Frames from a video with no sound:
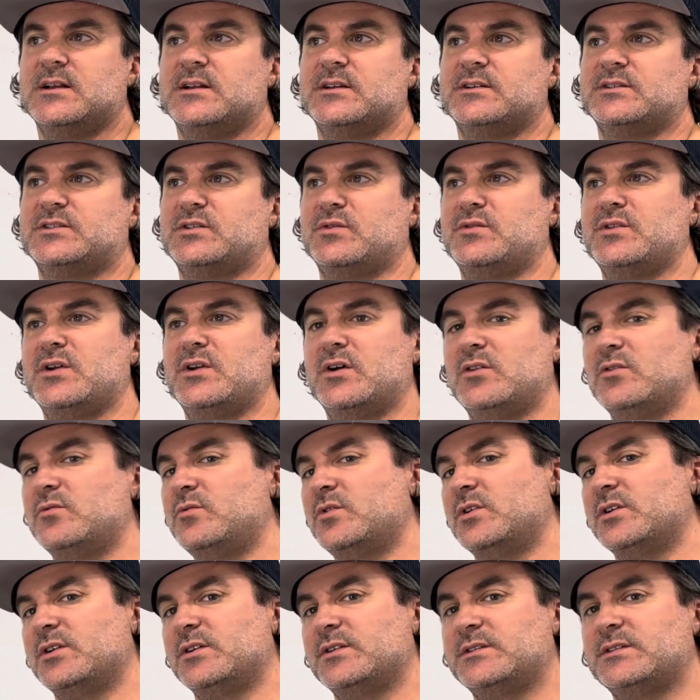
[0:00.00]
So in other
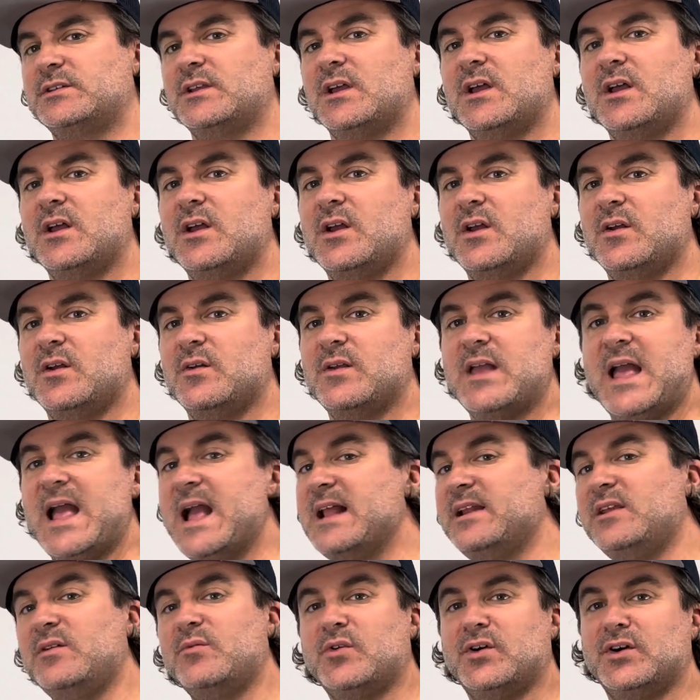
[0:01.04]
words,
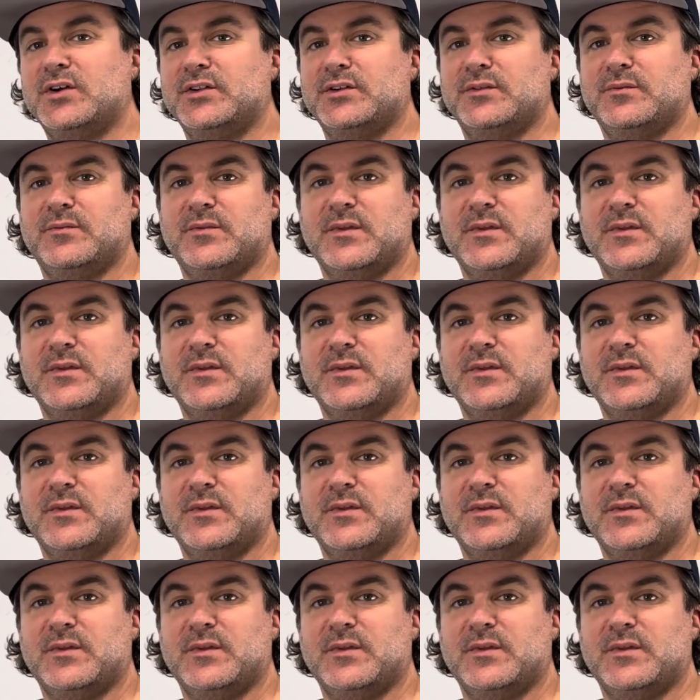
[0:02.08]
anyone